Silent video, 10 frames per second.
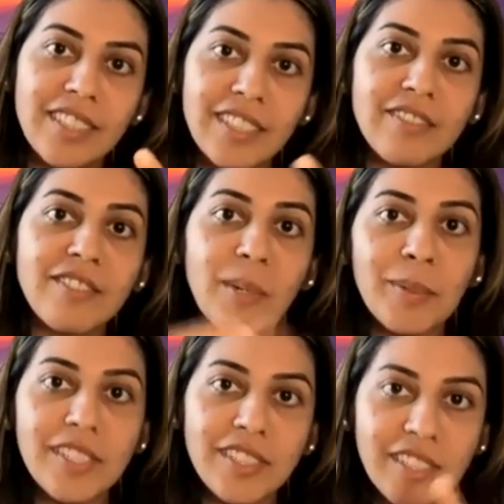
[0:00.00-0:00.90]
in
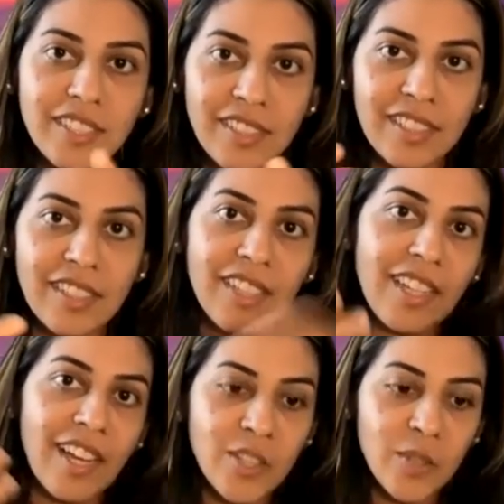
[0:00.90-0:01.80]
couple years, and
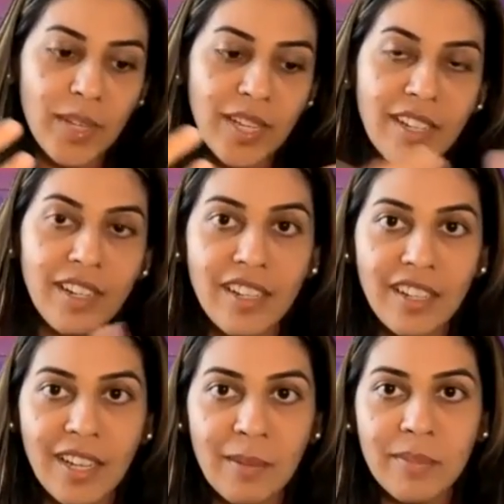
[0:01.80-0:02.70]
that's when
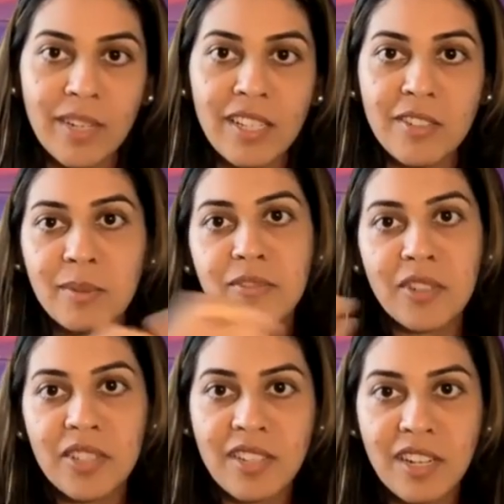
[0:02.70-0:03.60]
I'm eligible
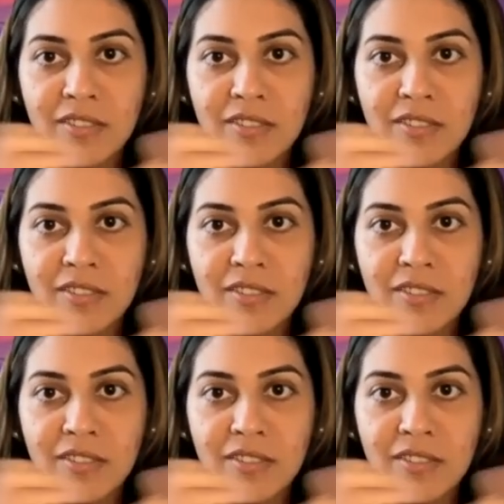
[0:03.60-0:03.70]
for a staff